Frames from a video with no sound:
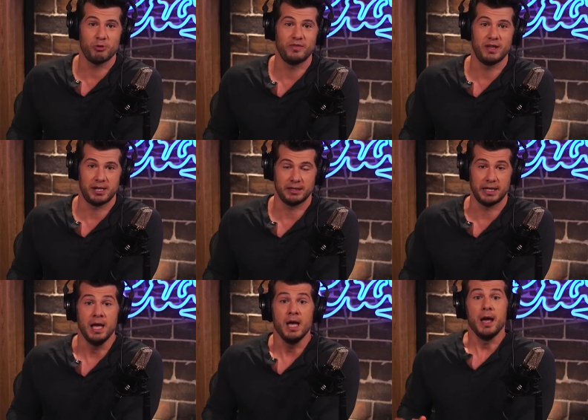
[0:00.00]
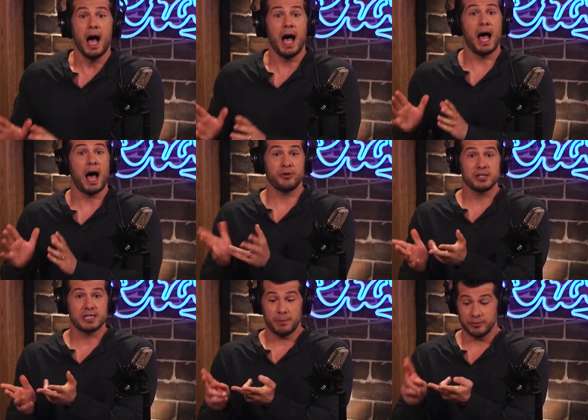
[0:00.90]
removed imminently.
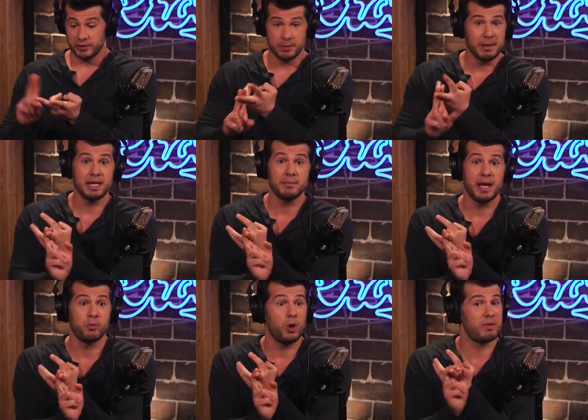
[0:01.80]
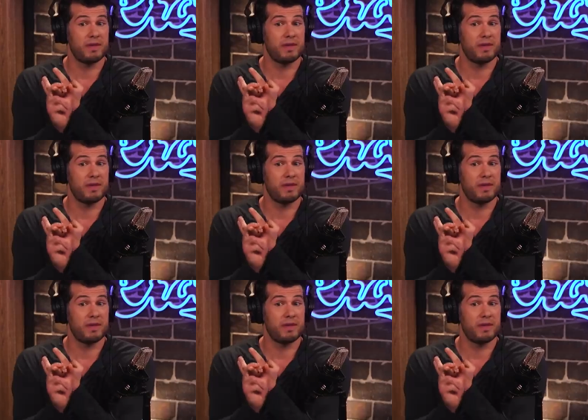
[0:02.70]
Other examples, comedian Mike Ward.